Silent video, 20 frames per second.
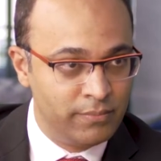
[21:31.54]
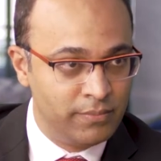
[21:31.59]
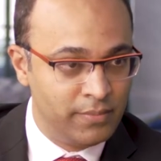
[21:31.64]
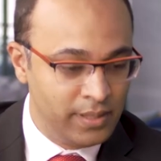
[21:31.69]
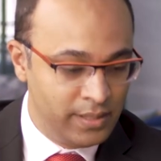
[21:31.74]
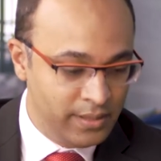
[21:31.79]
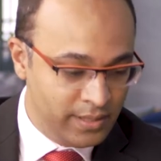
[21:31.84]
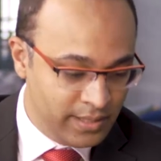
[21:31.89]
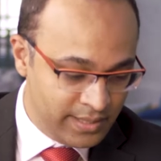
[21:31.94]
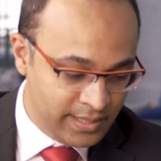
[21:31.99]

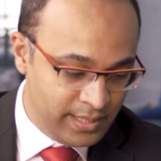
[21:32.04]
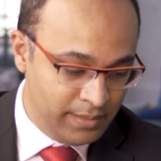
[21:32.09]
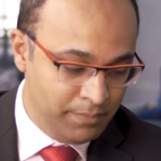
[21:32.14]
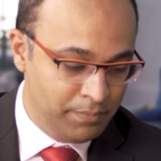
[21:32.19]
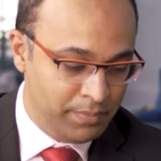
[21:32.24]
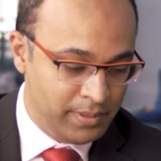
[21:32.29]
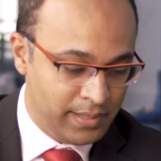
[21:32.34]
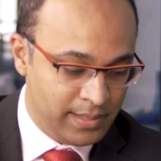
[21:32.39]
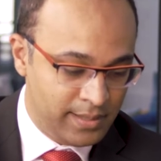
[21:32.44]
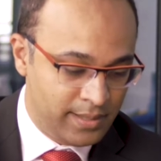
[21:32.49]
in the
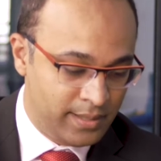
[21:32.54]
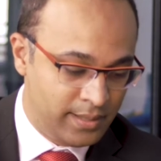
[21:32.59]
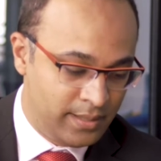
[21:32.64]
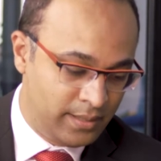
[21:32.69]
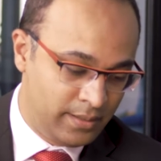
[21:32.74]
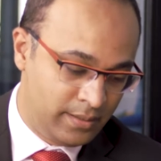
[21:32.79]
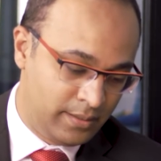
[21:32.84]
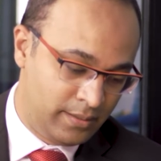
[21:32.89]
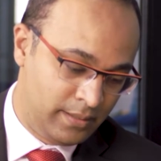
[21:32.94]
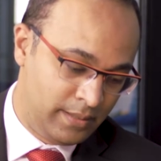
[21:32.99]

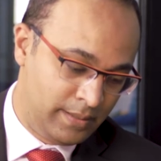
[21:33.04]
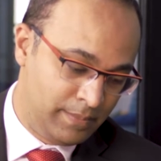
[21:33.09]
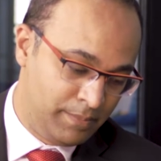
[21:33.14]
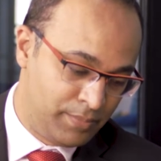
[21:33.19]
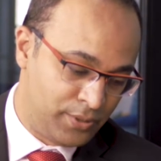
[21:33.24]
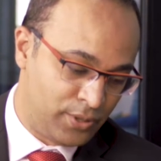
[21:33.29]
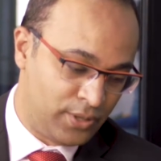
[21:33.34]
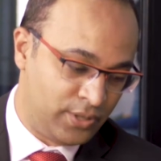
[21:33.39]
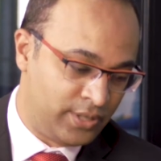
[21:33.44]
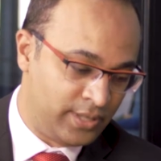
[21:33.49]
simpler
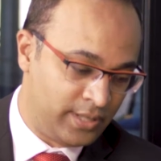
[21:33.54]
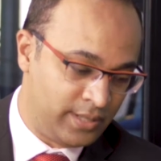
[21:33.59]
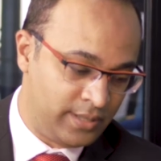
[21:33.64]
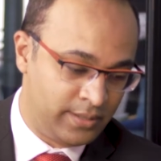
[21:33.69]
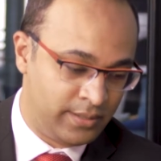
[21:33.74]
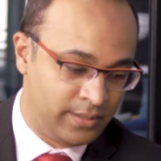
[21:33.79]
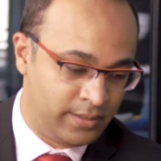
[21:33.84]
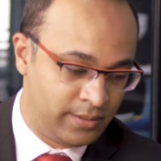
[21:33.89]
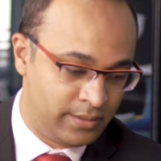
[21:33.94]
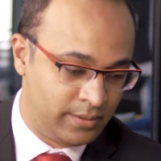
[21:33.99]

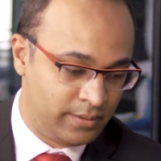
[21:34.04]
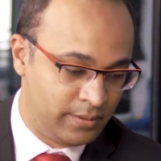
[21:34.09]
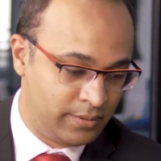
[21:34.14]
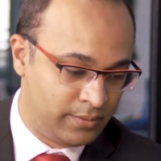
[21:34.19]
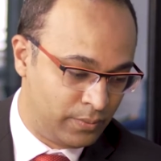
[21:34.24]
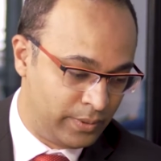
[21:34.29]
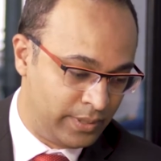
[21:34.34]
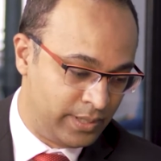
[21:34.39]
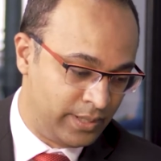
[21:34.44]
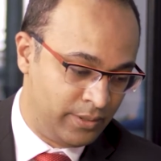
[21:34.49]
process,
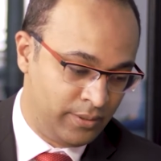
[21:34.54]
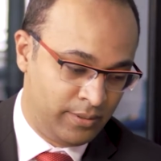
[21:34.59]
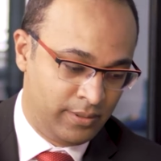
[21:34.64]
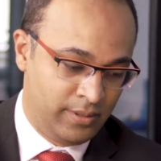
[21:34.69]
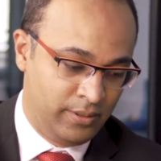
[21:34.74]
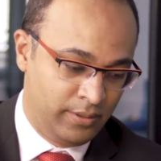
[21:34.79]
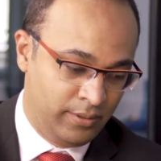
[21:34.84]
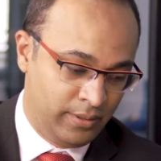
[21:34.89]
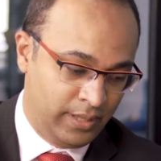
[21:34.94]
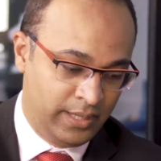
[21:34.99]
which I told
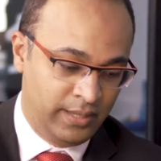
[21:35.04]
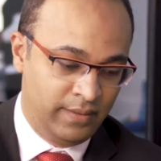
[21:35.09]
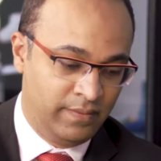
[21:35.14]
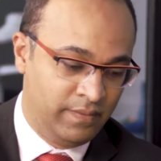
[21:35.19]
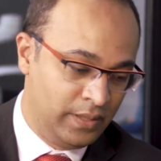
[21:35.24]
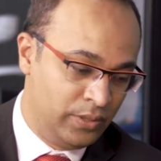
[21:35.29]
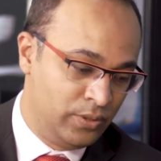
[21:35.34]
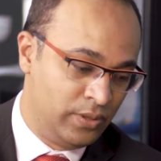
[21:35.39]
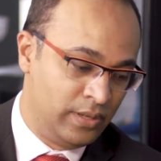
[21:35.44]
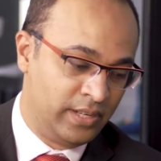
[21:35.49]
you,
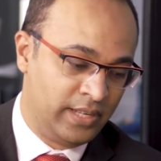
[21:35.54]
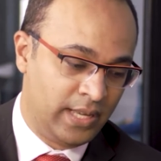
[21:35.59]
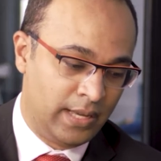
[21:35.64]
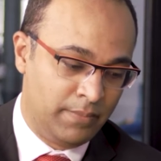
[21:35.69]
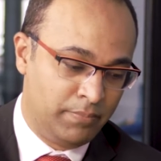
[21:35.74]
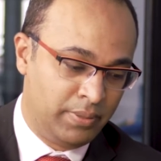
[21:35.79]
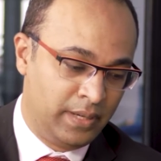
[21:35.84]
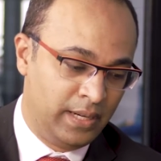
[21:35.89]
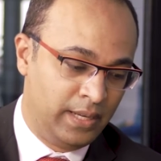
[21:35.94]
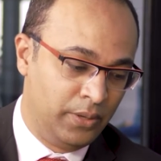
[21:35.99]
individual or
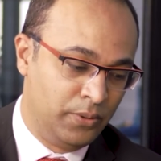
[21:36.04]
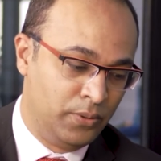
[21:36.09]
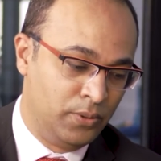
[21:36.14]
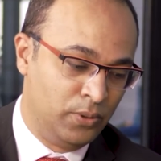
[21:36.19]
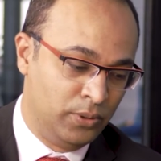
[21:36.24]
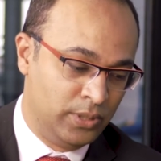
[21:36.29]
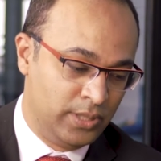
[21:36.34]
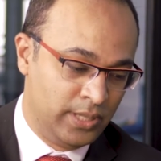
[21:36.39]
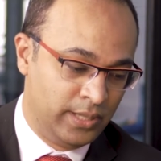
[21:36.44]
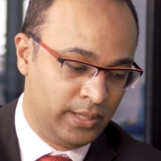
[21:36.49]
company
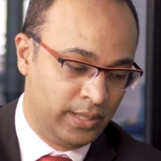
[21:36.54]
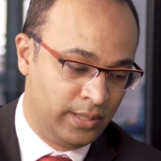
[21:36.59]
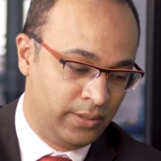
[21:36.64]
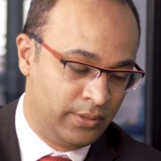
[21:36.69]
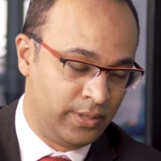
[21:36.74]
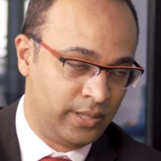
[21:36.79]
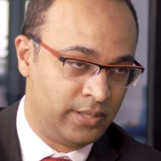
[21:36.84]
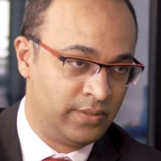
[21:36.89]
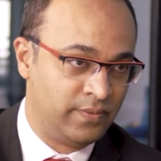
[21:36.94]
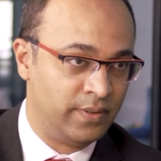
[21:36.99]
owns it in
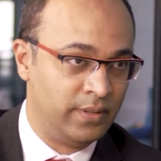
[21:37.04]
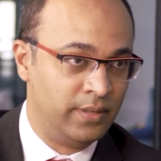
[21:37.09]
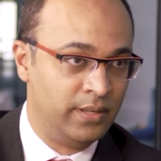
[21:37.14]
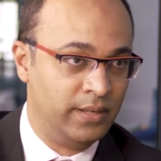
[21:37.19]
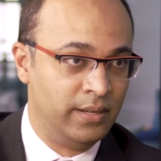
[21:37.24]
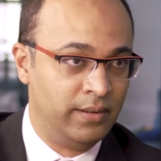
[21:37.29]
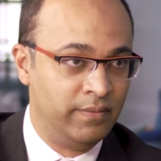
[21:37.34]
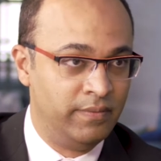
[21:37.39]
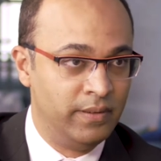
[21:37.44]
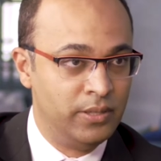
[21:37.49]
trust for the
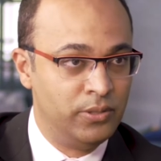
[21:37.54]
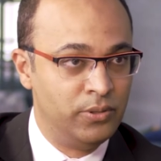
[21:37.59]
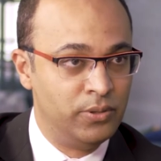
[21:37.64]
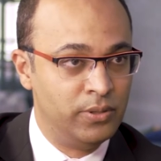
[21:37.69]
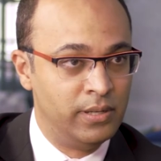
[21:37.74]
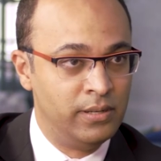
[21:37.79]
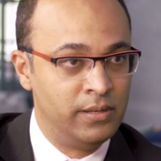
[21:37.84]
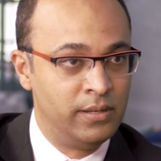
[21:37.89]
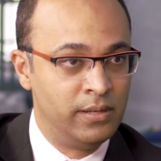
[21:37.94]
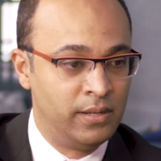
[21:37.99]

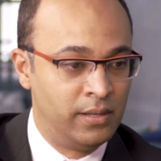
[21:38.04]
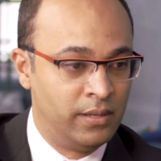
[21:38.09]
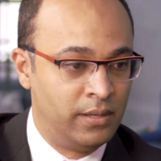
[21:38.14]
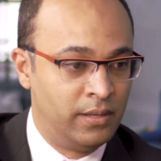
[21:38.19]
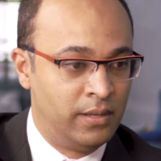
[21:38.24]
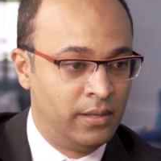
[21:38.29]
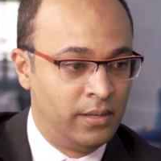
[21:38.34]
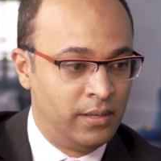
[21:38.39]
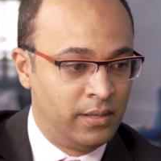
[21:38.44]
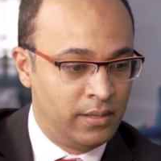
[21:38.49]
individual.
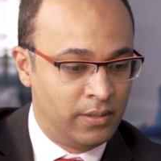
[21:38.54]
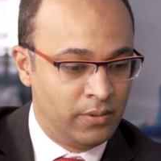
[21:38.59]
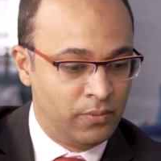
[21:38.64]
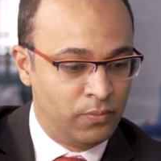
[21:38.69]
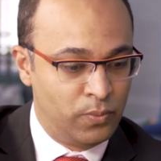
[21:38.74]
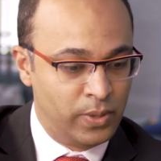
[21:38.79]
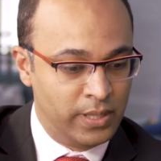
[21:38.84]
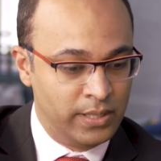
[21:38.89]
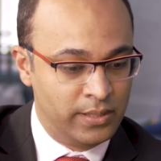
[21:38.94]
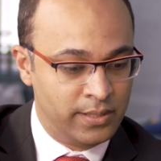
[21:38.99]

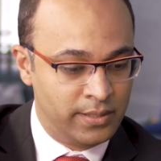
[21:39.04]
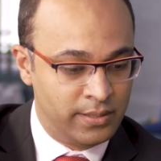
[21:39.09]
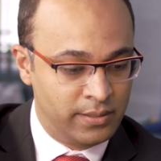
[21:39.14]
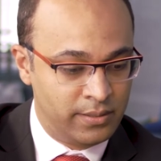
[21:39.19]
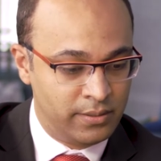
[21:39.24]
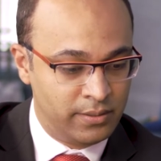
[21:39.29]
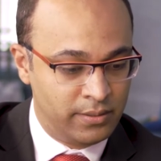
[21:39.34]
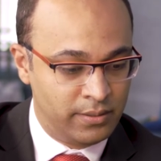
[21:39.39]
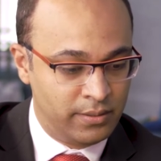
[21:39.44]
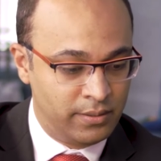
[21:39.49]

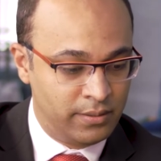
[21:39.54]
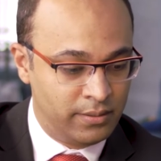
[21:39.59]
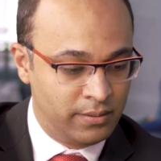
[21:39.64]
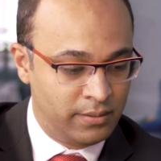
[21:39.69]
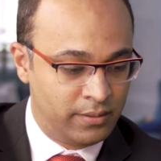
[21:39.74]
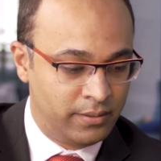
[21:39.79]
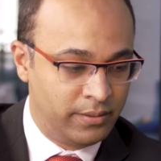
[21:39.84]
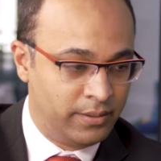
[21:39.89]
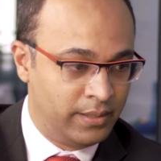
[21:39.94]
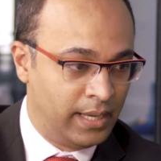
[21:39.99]
Once
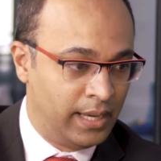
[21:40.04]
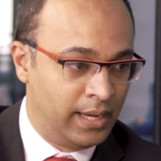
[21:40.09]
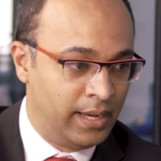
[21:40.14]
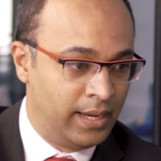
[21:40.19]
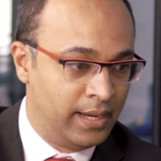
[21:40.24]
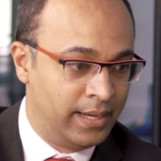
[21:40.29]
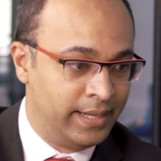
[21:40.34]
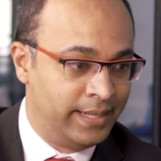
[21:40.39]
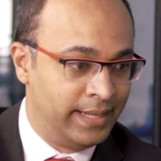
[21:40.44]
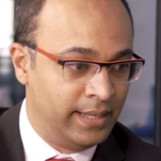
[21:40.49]

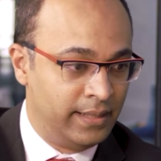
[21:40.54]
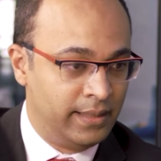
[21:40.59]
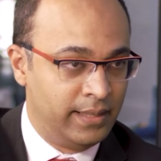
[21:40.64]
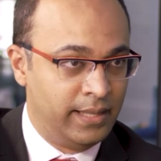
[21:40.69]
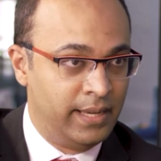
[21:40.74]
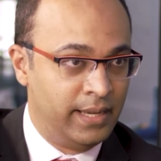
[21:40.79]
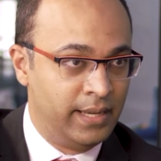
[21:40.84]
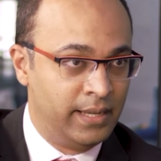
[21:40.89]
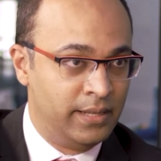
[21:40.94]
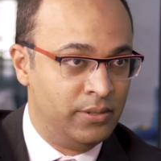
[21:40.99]
they attain
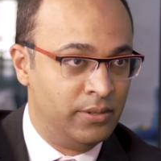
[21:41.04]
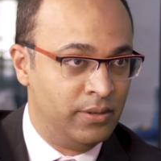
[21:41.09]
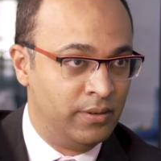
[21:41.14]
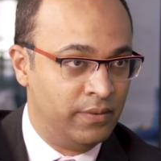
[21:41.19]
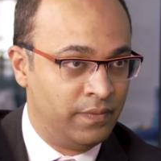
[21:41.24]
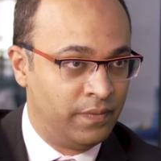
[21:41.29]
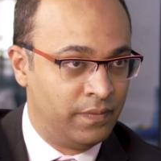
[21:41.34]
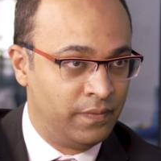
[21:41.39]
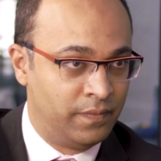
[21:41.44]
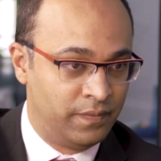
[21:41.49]
the age
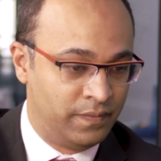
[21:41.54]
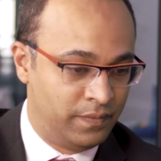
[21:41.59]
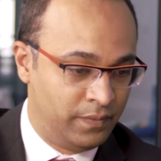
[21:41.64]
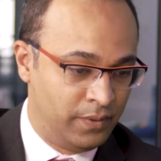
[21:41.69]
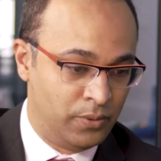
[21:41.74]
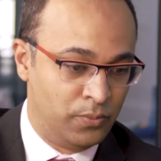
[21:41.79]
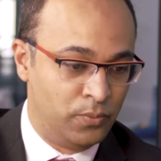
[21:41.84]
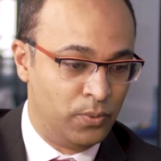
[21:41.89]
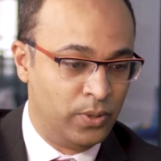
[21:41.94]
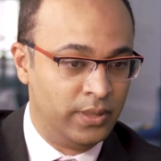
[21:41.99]
of
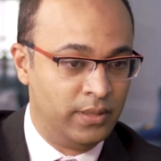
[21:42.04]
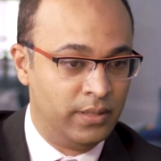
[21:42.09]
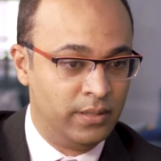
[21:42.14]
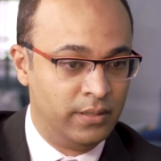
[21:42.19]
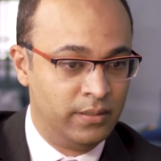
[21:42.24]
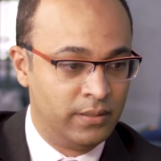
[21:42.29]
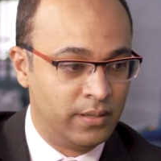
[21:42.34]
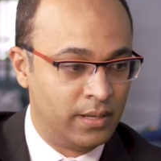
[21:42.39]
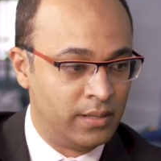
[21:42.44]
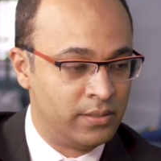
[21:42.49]
what the
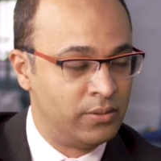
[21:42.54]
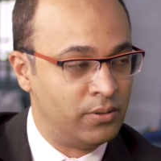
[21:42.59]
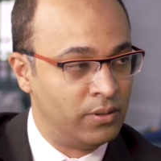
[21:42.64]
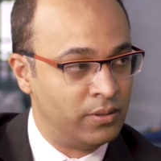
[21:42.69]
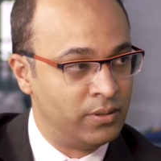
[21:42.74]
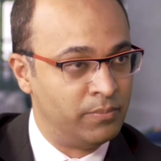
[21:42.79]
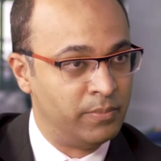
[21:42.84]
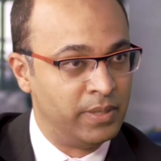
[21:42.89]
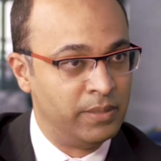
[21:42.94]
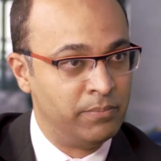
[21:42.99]
trust
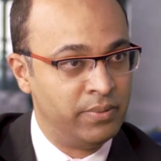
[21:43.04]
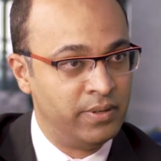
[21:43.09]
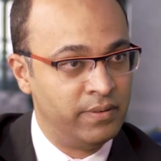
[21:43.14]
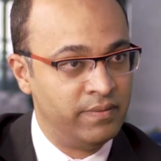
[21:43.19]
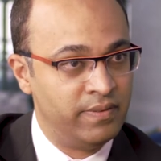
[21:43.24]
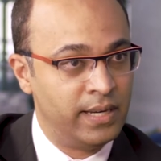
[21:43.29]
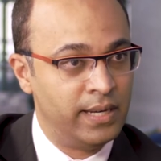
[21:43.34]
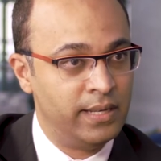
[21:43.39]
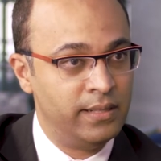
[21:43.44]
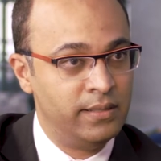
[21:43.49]
document
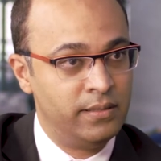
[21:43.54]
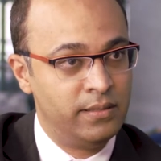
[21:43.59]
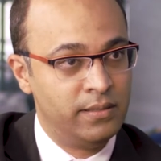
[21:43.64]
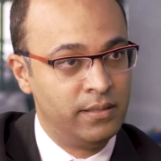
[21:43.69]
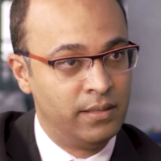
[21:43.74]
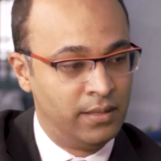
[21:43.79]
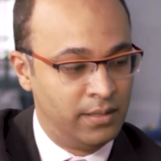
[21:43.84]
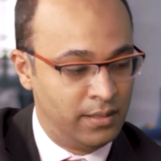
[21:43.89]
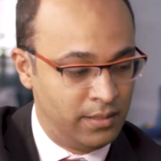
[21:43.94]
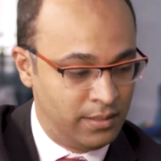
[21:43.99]
provides,
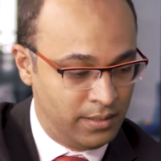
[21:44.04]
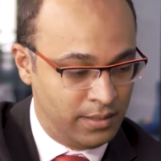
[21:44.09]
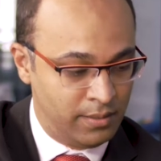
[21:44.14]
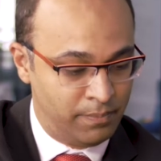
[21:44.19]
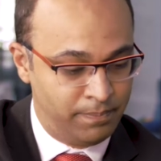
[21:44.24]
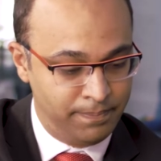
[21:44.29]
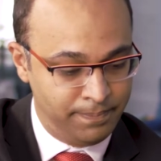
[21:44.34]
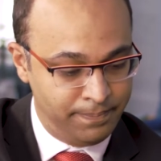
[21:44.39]
the